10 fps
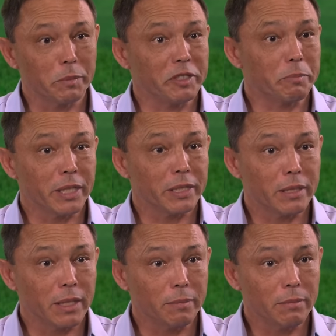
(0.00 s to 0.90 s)
some of his
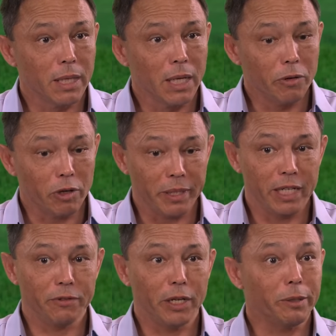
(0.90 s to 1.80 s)
best rugby,
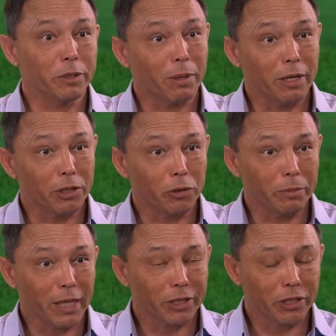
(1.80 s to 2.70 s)
even though he was player of the
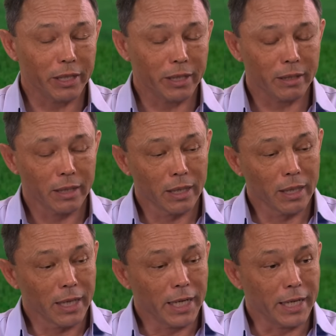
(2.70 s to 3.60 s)
tournament last year.
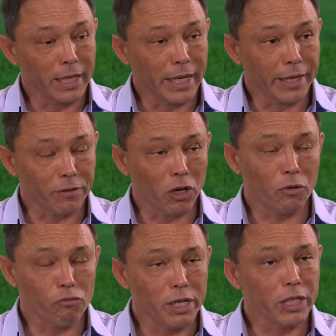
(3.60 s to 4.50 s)
And they've got
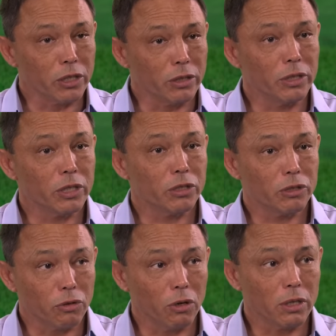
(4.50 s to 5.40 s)
a really good,
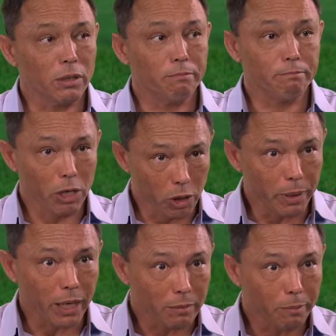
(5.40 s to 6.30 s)
strong,
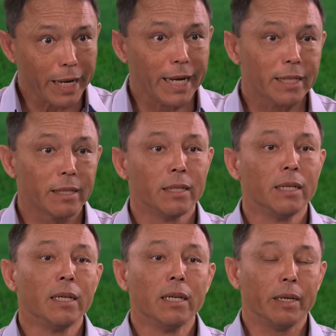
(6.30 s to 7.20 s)
mobile pack
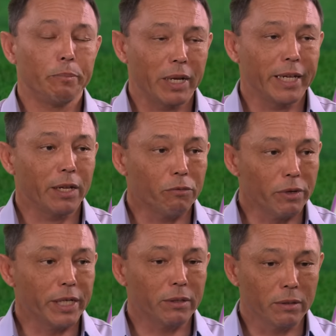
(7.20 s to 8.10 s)
and playing their
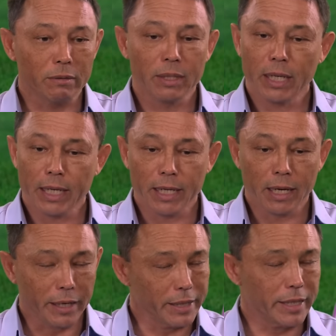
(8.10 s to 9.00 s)
real
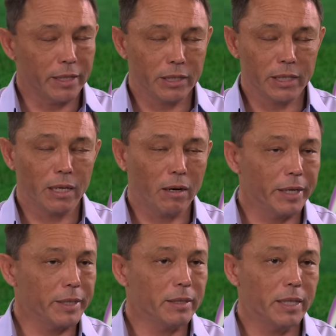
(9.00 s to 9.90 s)
high-intensity,
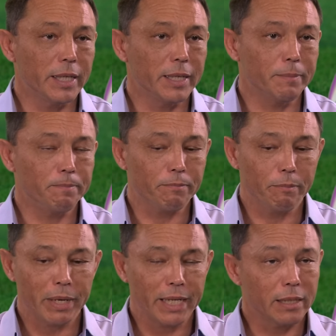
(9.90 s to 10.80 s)

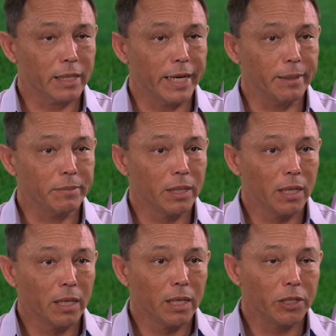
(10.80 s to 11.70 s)
high-paced game.
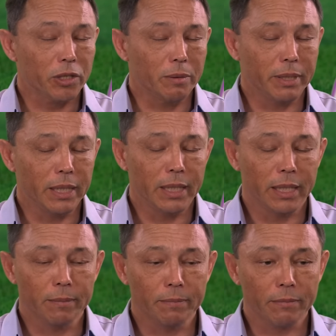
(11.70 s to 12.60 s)
It's going to be
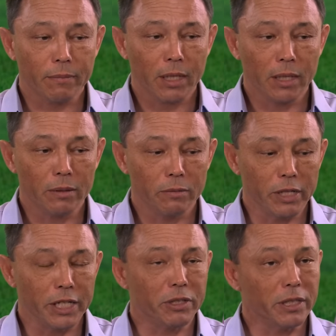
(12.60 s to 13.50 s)
you know,
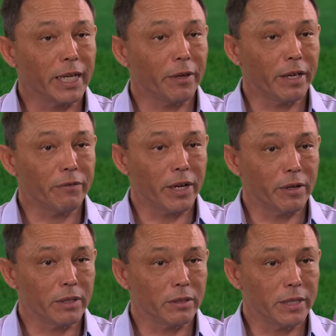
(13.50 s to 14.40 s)
really interesting to see how they fare
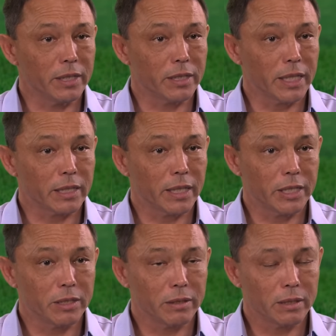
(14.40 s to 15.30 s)
in the Six
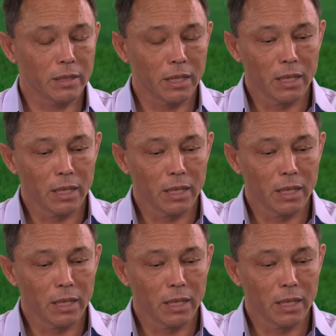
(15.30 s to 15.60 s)
Nations.